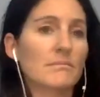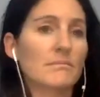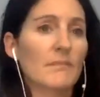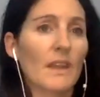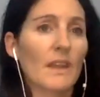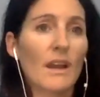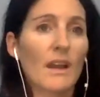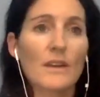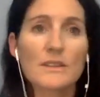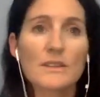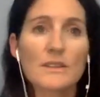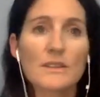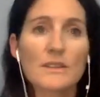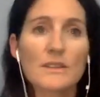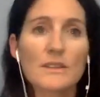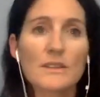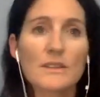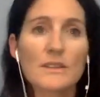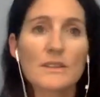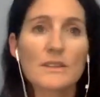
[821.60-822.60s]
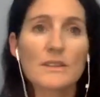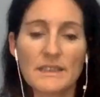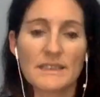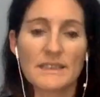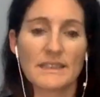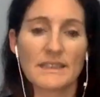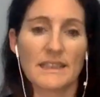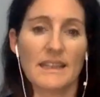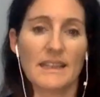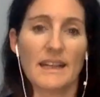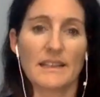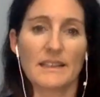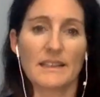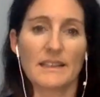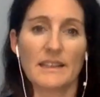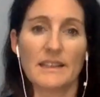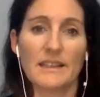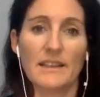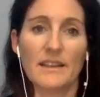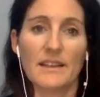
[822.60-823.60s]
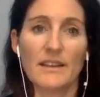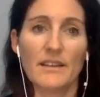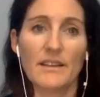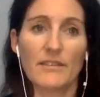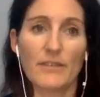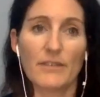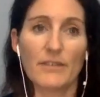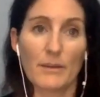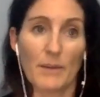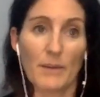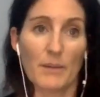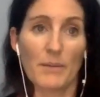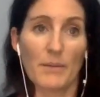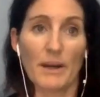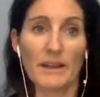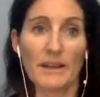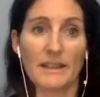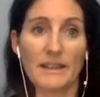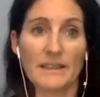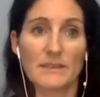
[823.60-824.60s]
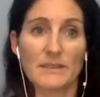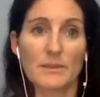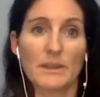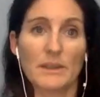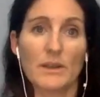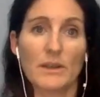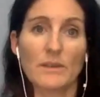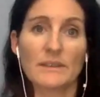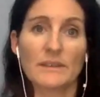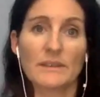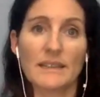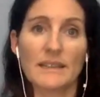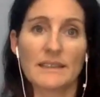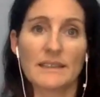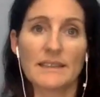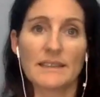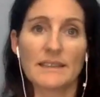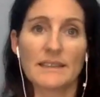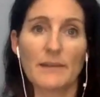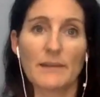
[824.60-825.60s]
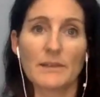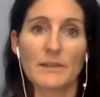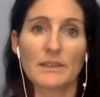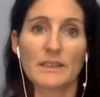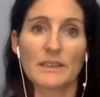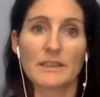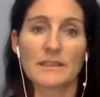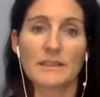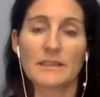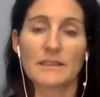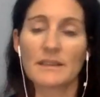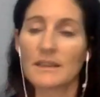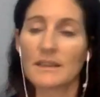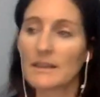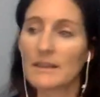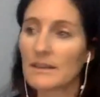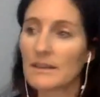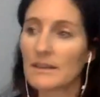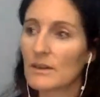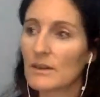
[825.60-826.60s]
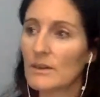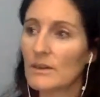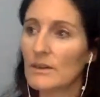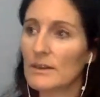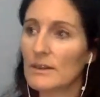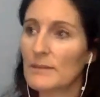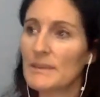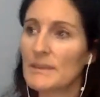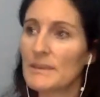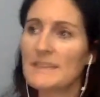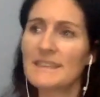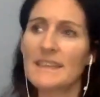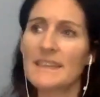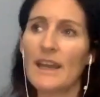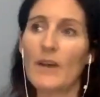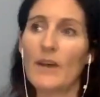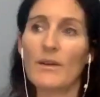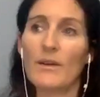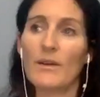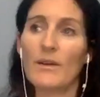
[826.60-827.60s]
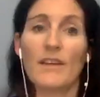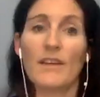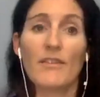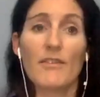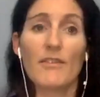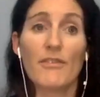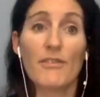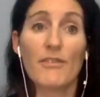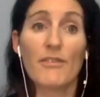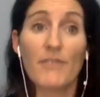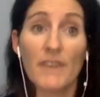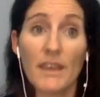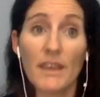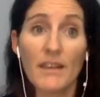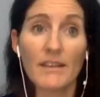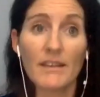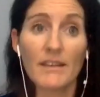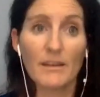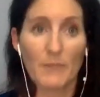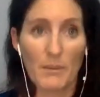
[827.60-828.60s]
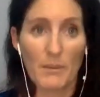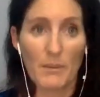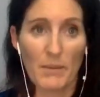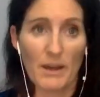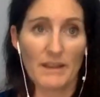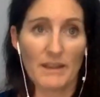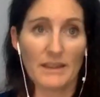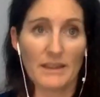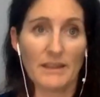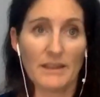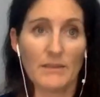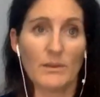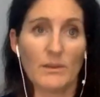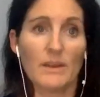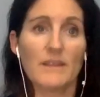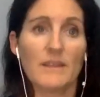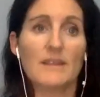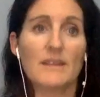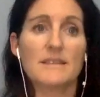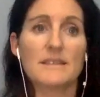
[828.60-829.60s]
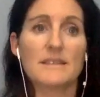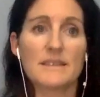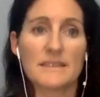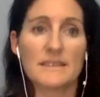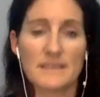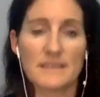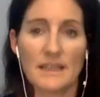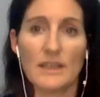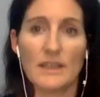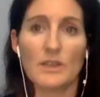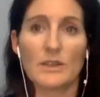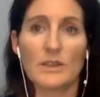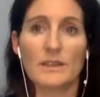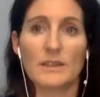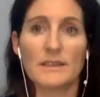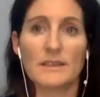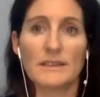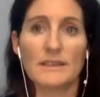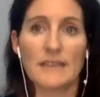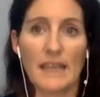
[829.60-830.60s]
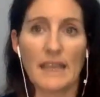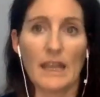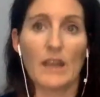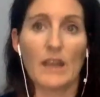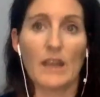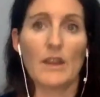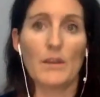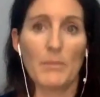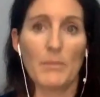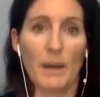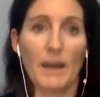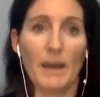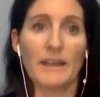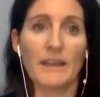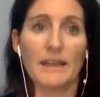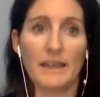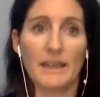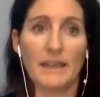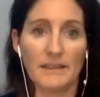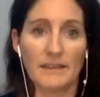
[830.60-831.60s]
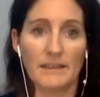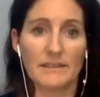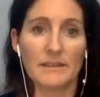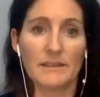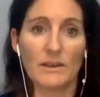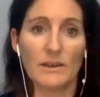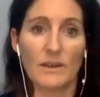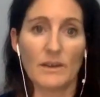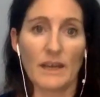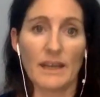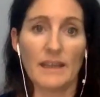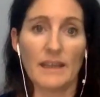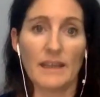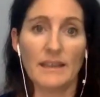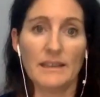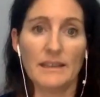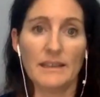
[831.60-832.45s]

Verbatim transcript: are so disconnected from our bodies we don't take the time to just oh, let me see how I feel in my body. What are the sensations in the body? Okay.